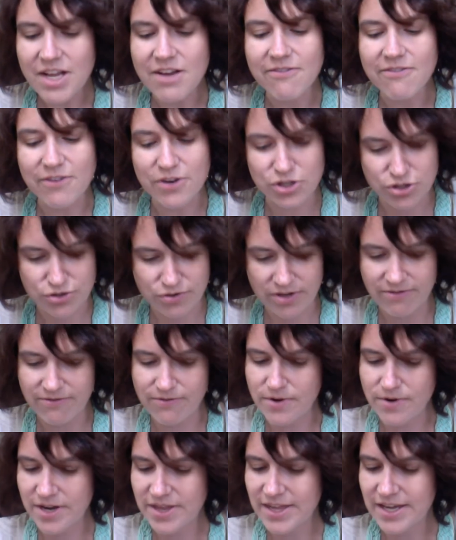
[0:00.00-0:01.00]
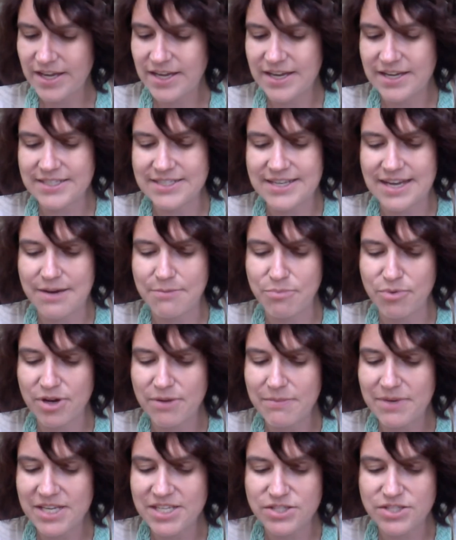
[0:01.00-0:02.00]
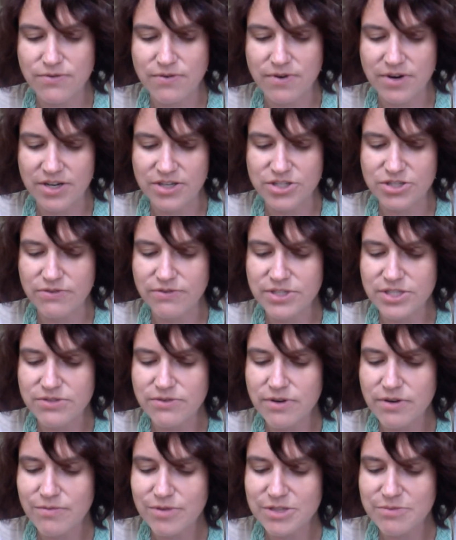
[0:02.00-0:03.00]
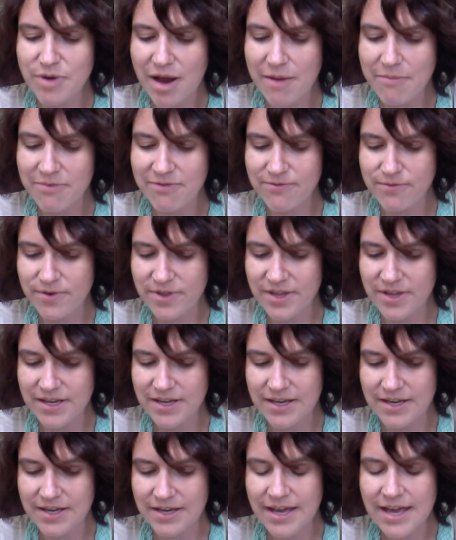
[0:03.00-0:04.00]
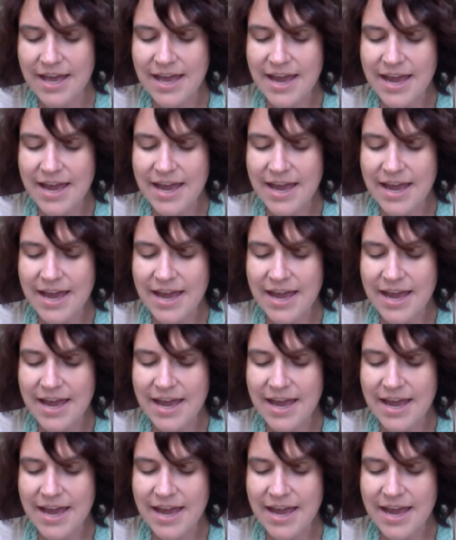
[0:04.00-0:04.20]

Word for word: Verse twenty-four, and the king said, "Bring me a sword." So a sword was brought before the king.